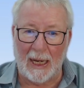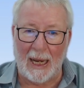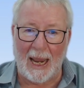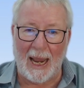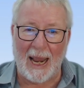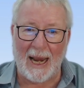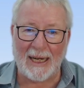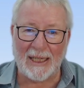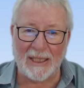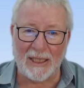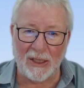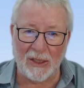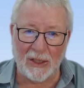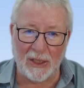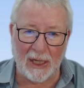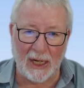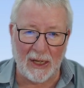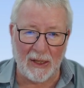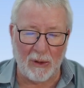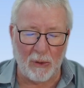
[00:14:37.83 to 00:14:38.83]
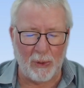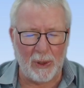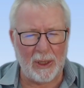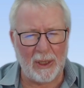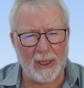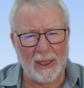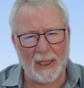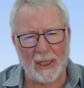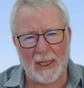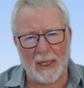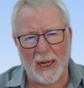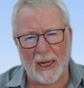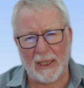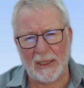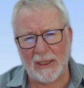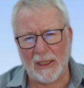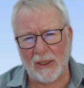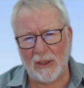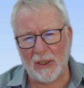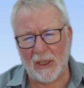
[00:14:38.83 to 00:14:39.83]
acting together. Where do I get
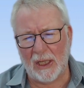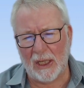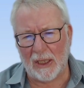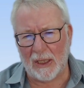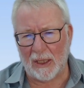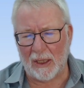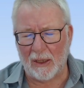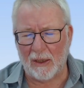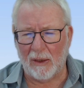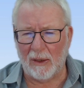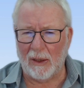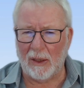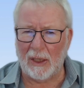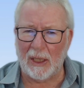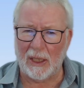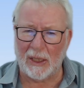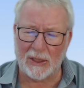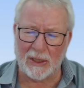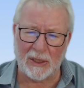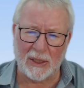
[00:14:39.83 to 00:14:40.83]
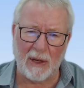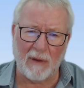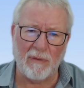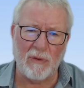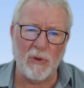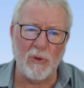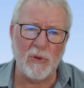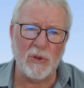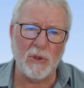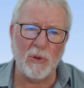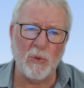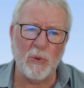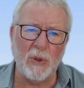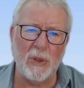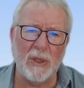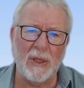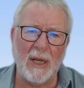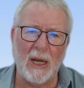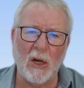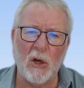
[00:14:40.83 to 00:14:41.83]
acting together? Yes, they've used the
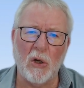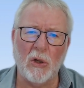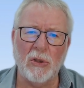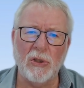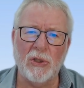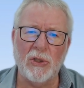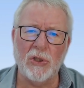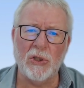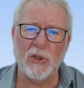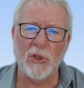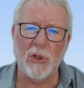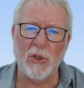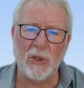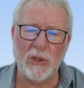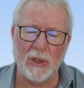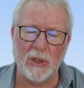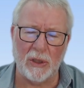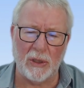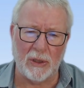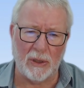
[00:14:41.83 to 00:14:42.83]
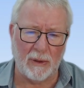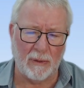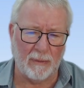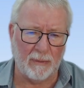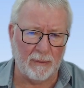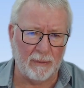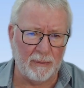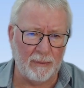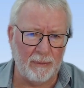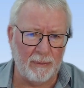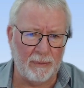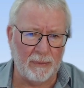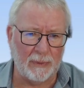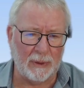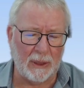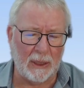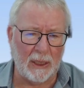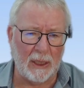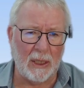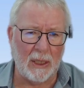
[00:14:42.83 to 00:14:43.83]
word they're concerted.
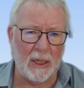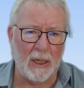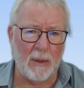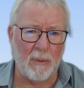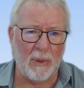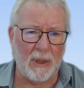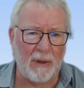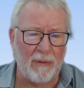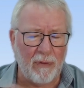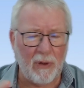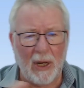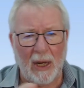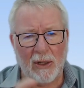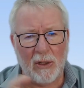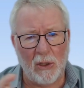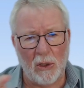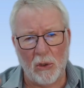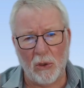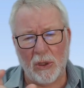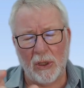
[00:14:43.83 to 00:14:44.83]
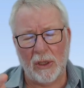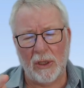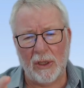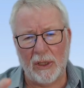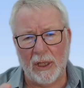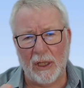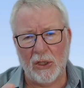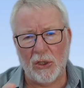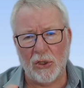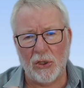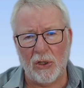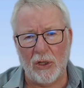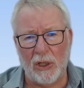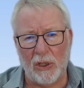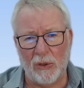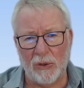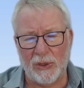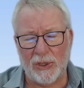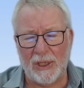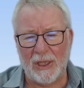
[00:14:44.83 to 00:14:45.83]
But if you had to look in the dictionary,
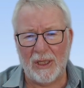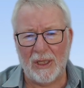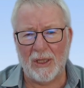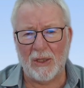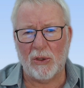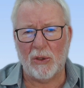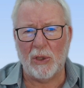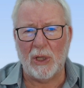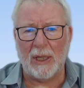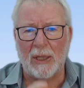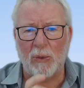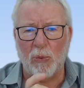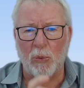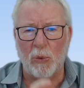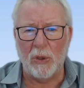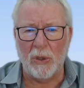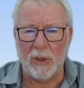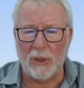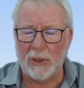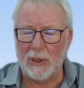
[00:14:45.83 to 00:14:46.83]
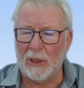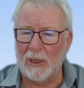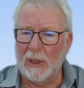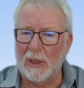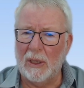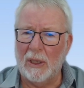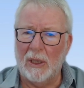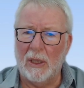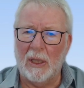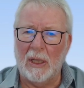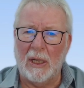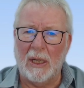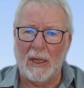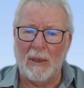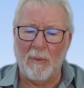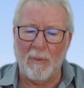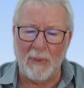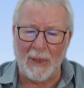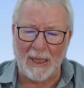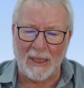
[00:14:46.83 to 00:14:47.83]
you'll see that that word
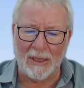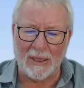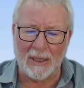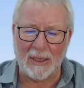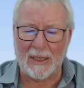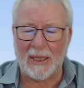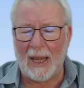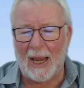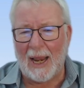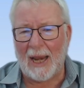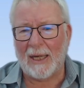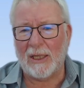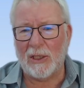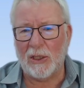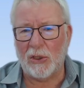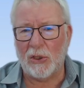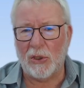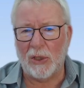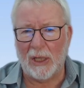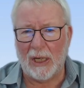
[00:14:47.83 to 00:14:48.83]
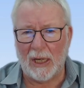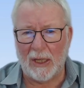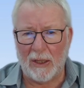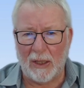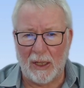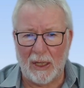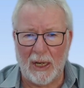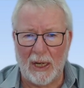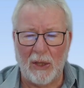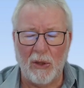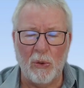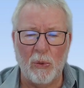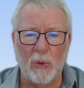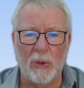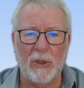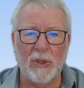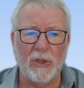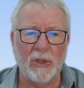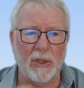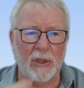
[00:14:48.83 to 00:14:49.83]
means that they acted together. In other
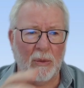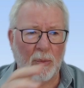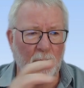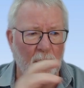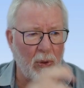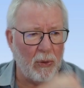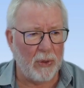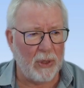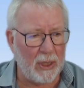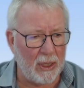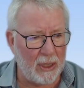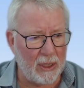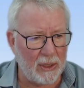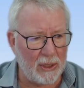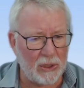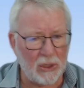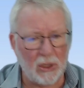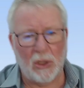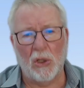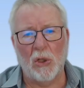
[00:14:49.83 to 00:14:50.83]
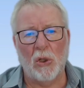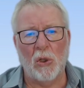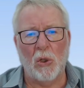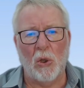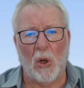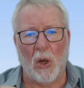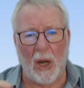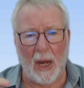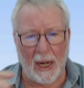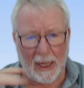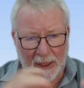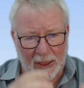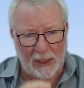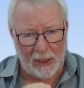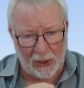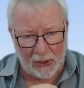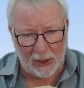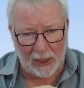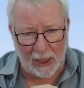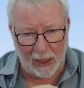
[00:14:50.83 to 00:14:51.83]
words, the employees
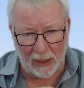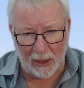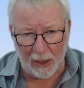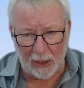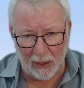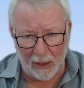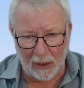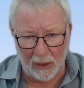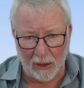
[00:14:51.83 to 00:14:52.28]
acting together,